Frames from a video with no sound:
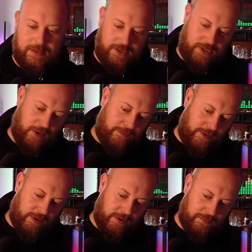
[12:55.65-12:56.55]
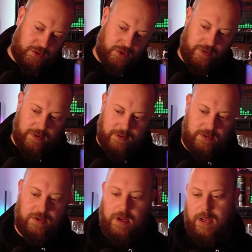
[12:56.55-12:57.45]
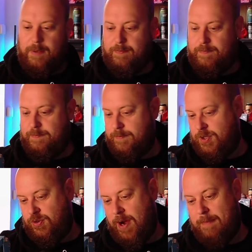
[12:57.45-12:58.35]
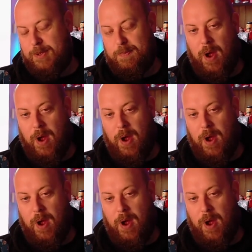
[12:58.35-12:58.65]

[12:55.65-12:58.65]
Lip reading: softer straps